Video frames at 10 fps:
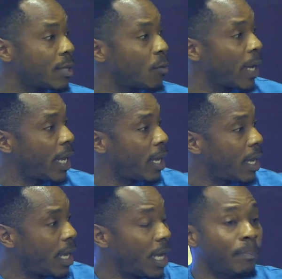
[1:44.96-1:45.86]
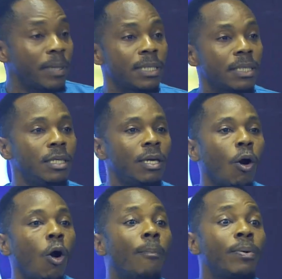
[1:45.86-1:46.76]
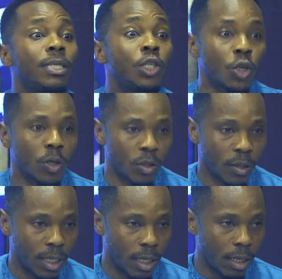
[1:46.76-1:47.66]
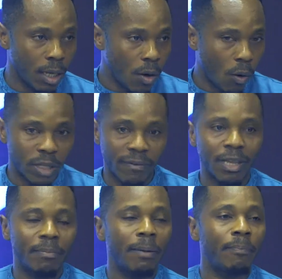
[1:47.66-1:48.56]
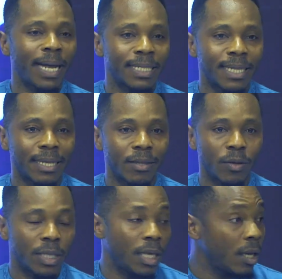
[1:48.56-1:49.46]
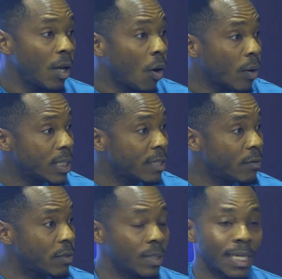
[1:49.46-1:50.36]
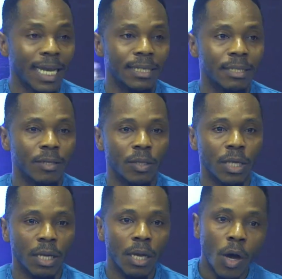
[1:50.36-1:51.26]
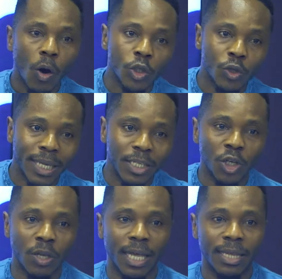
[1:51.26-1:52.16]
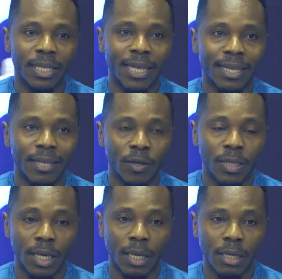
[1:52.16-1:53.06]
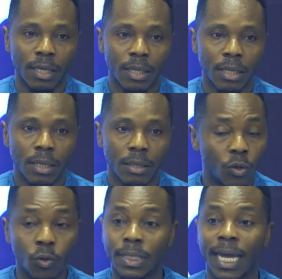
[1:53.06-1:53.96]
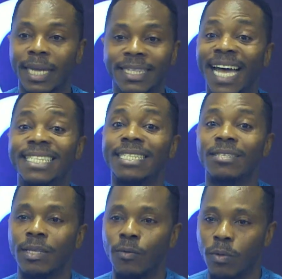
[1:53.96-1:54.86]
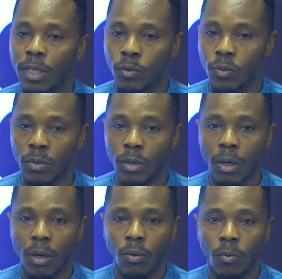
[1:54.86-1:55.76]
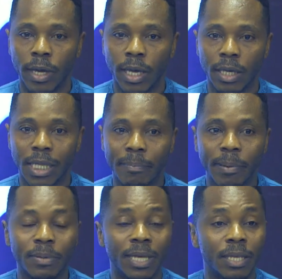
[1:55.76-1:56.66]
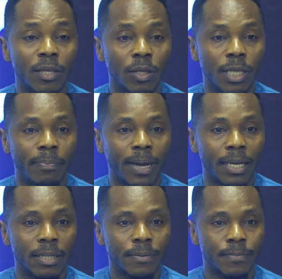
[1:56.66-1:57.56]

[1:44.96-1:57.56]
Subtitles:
where APC or opposition not there, or development partner they not there, or civil society not there, or traditional leader they not there. No sign, not seeing the way they do. We them people then they not they pan.